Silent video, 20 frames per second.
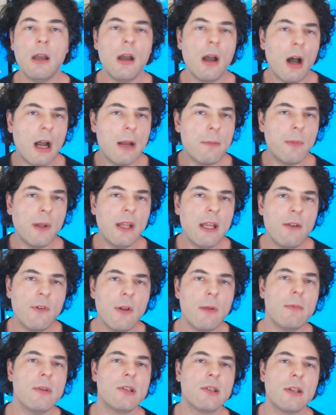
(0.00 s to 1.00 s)
I believe
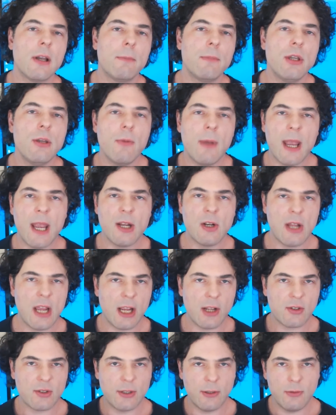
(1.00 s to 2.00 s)
it was
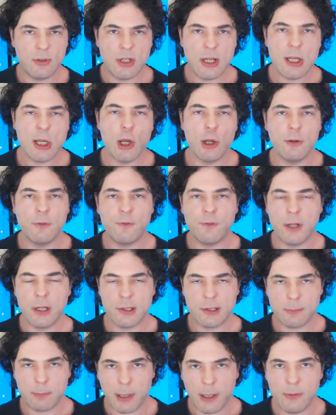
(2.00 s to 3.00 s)
wxnod who
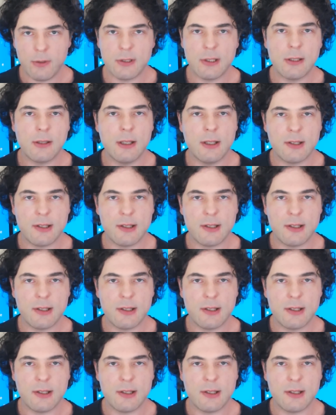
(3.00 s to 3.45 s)
first posted this